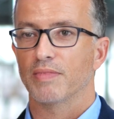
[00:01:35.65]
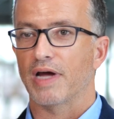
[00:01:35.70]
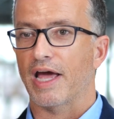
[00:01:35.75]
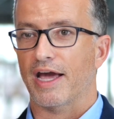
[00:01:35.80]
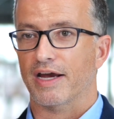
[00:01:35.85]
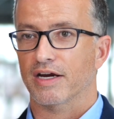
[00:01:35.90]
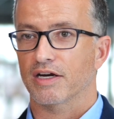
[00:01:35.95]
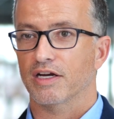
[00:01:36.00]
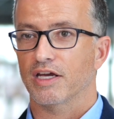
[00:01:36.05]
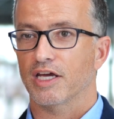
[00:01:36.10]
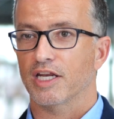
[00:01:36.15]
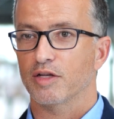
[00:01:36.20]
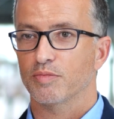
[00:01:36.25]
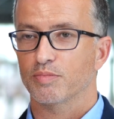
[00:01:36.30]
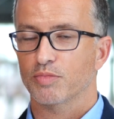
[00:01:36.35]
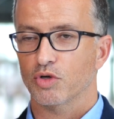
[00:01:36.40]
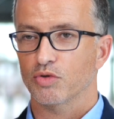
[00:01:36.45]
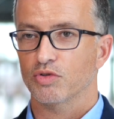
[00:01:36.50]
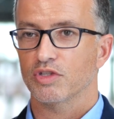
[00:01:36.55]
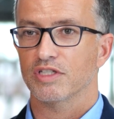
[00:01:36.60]

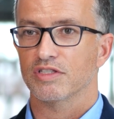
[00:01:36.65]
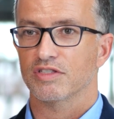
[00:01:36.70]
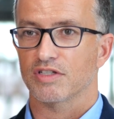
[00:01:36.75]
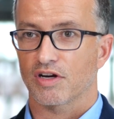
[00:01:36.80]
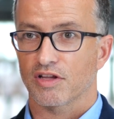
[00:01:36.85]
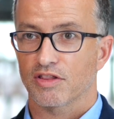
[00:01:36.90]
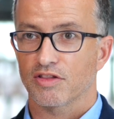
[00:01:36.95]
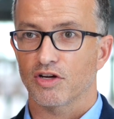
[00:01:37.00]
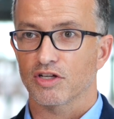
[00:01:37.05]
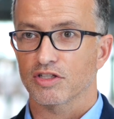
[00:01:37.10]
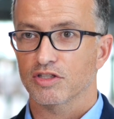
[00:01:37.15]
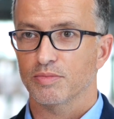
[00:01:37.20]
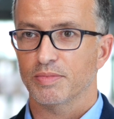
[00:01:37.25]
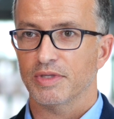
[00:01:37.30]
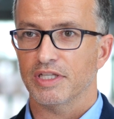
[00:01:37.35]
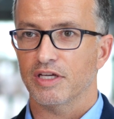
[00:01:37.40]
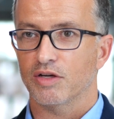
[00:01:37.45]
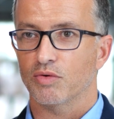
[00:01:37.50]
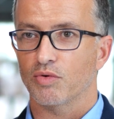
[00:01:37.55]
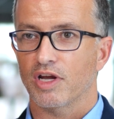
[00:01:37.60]
aggregated proteins are thought to
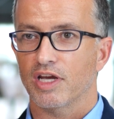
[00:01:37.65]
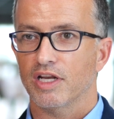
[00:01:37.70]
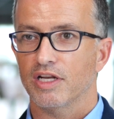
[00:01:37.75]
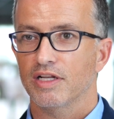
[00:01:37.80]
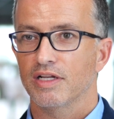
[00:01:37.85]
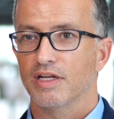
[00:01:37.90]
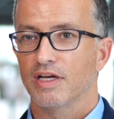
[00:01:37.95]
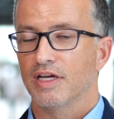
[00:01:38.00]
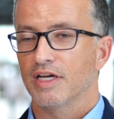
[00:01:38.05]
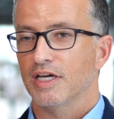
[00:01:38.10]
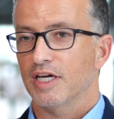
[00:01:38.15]
be degraded,